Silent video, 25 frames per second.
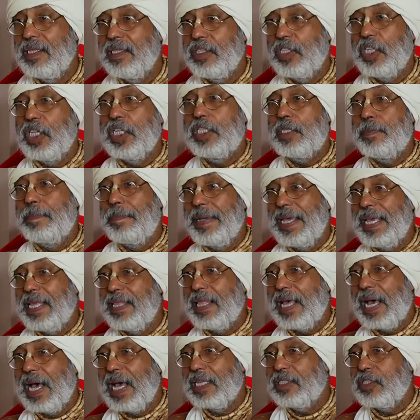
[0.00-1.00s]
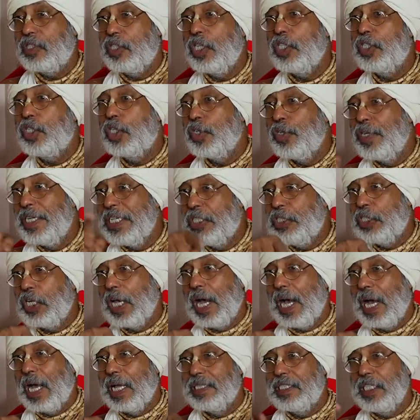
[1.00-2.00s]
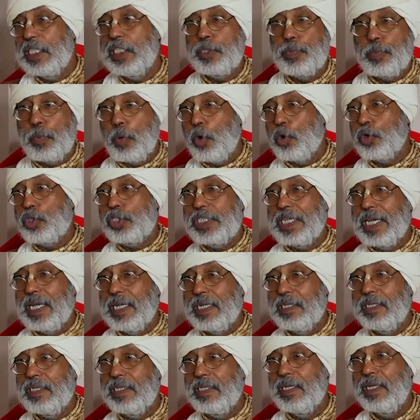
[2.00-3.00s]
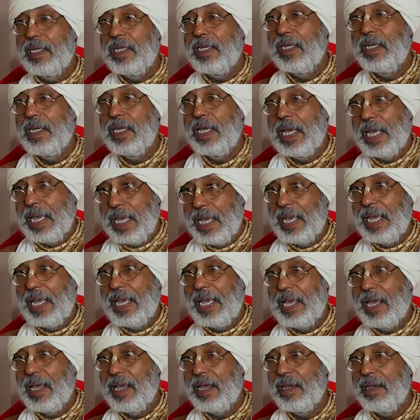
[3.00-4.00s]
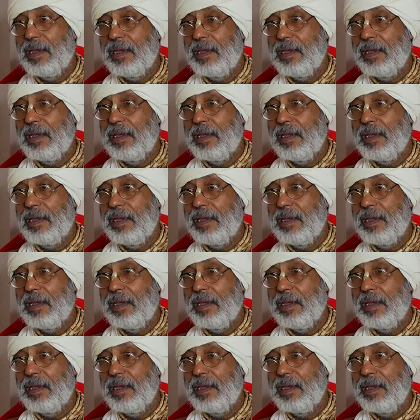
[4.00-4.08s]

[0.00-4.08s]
this Veda, this Richa, this portion, eh,